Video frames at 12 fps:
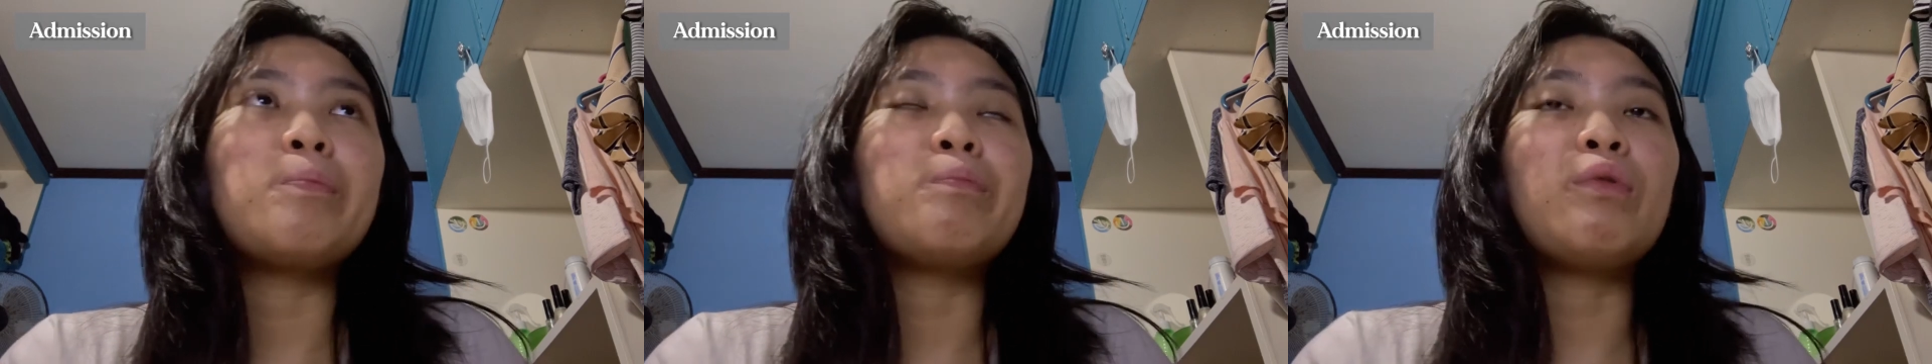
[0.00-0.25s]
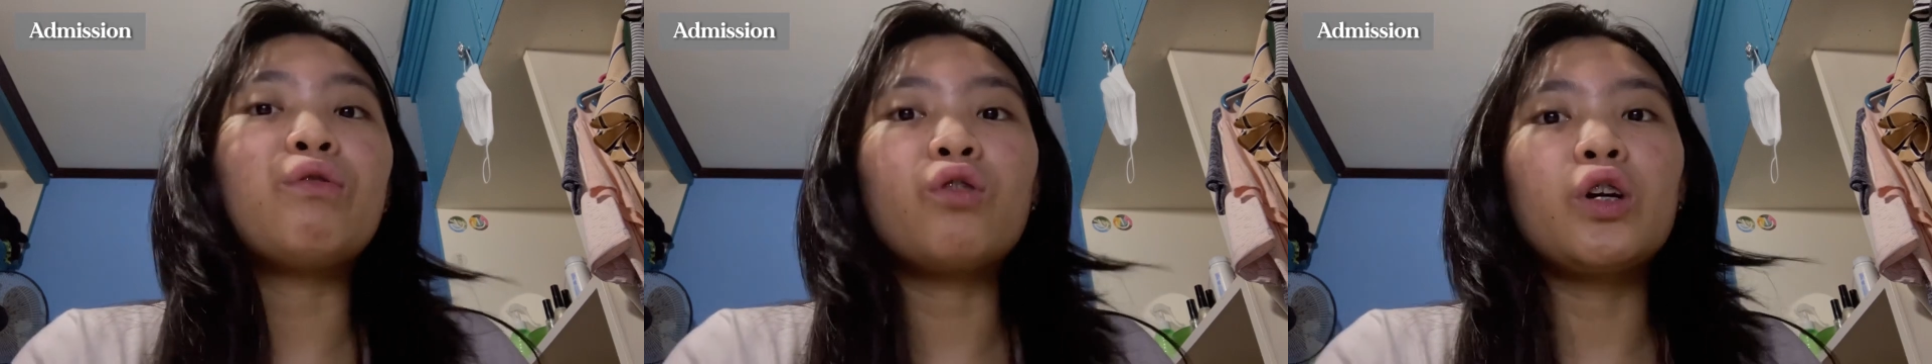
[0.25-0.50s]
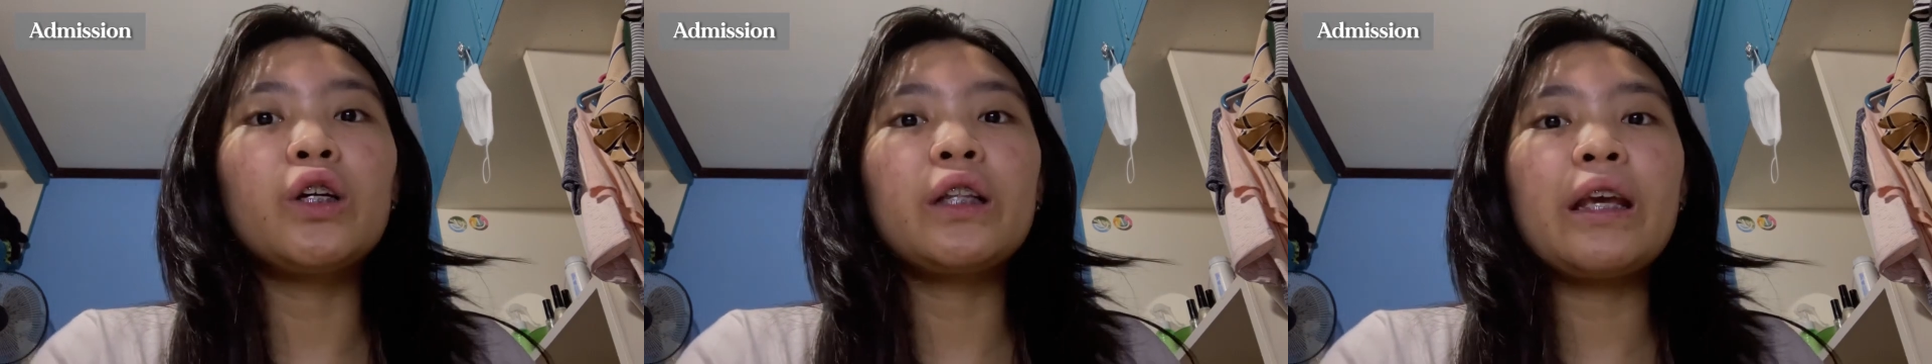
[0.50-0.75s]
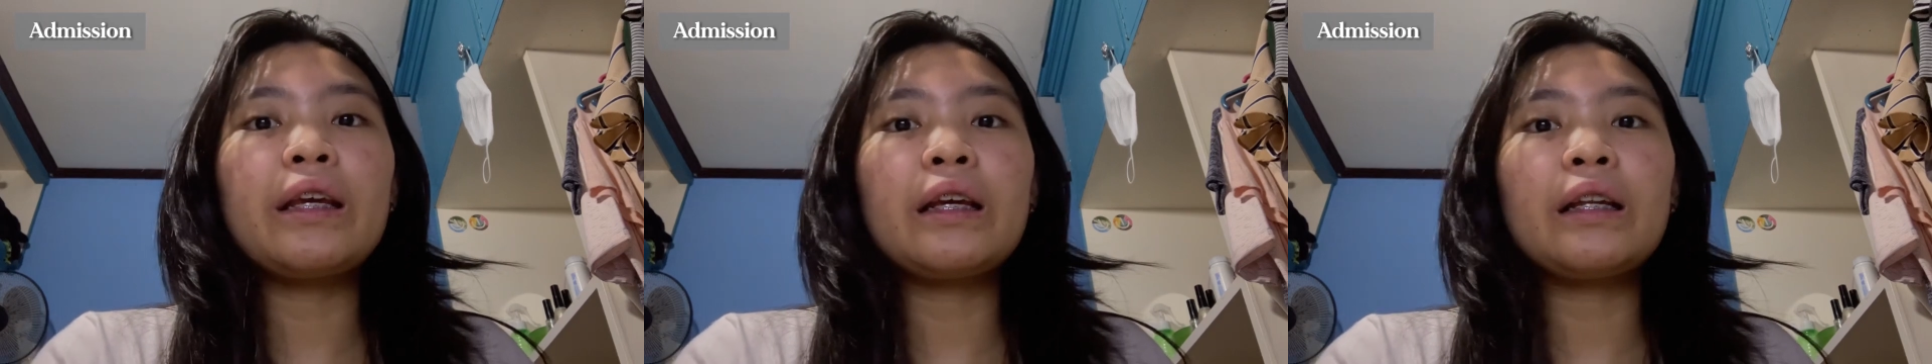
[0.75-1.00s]
before
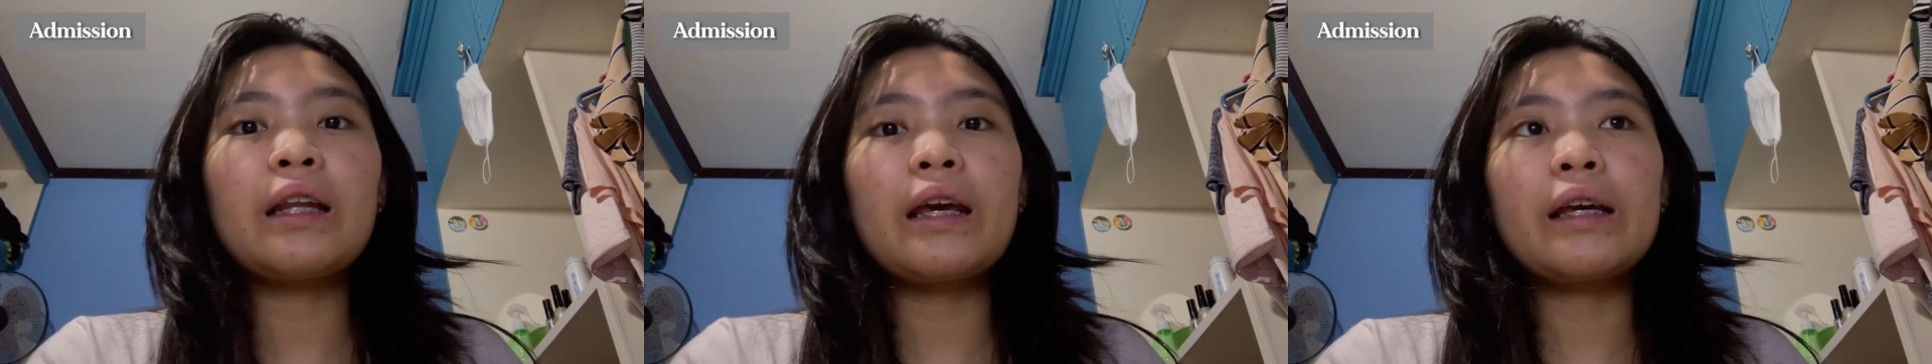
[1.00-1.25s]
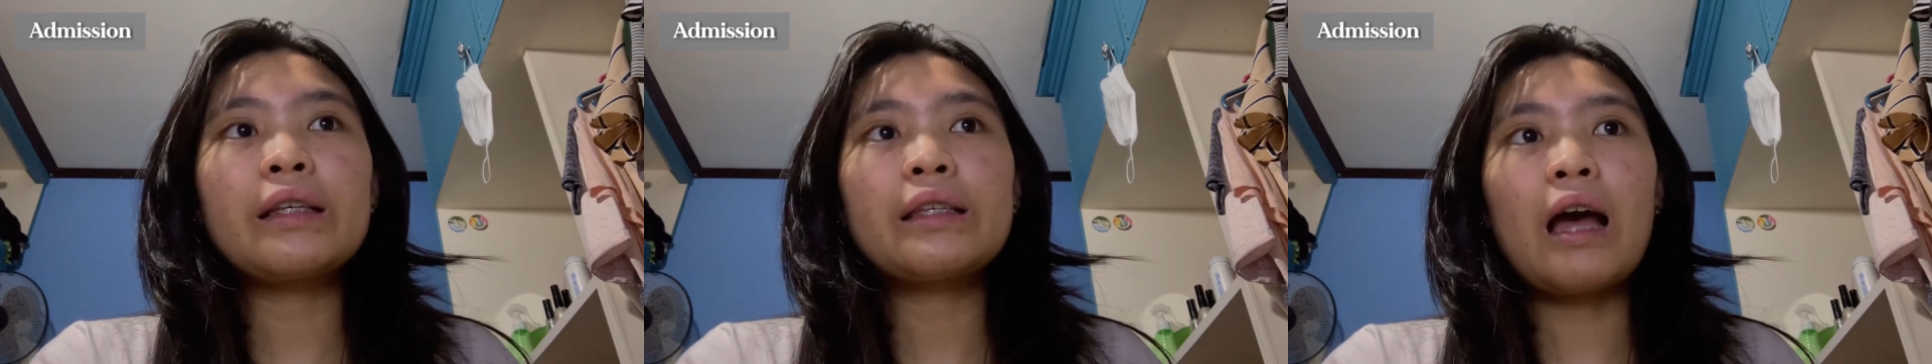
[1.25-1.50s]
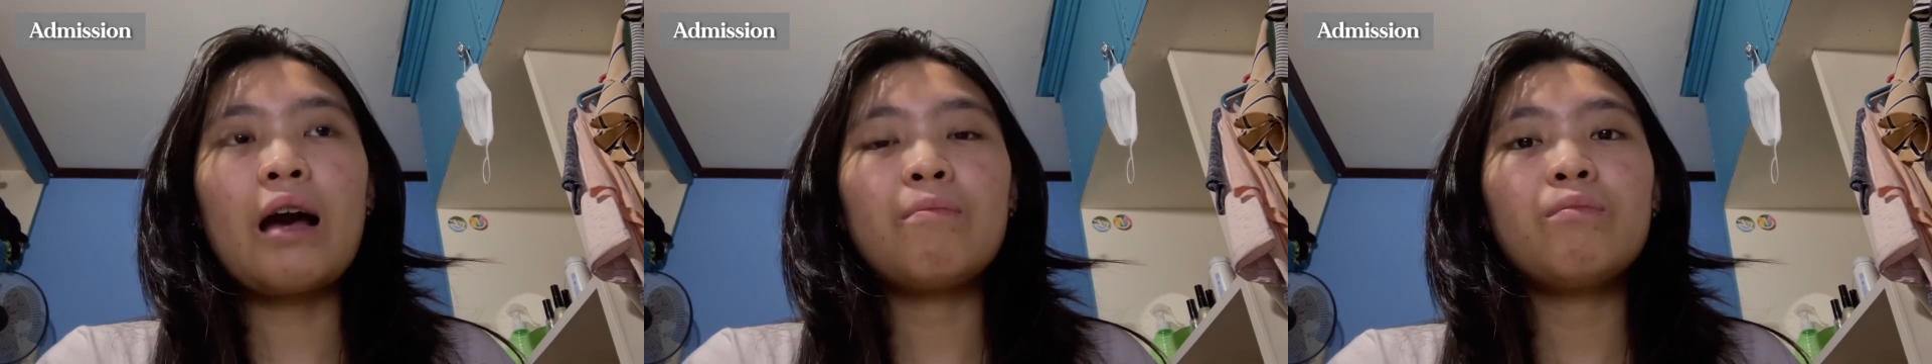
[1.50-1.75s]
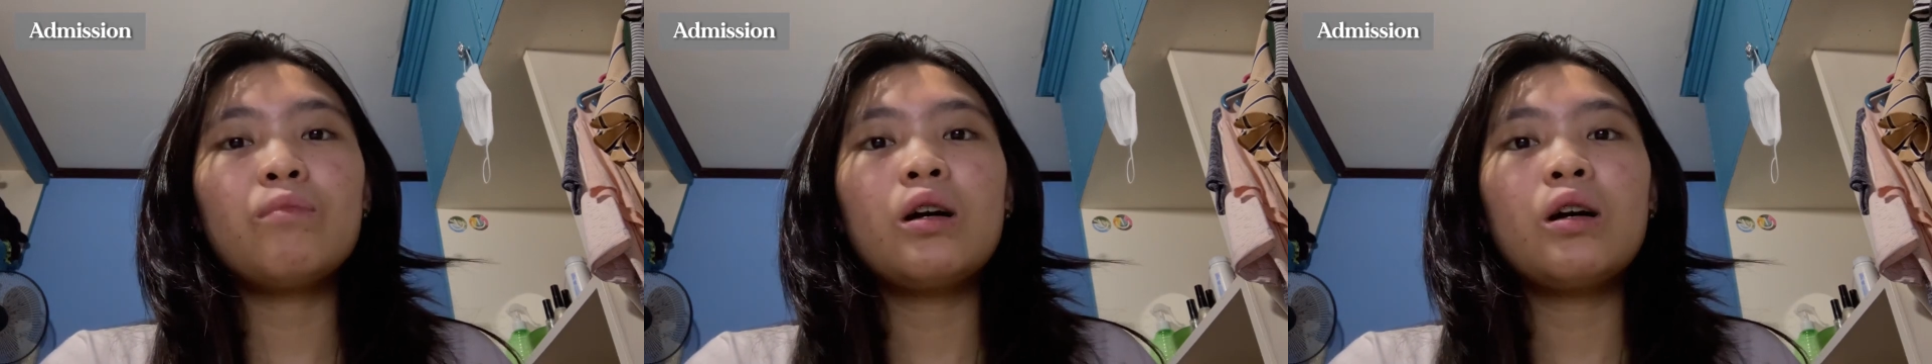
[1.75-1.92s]
taking the exam,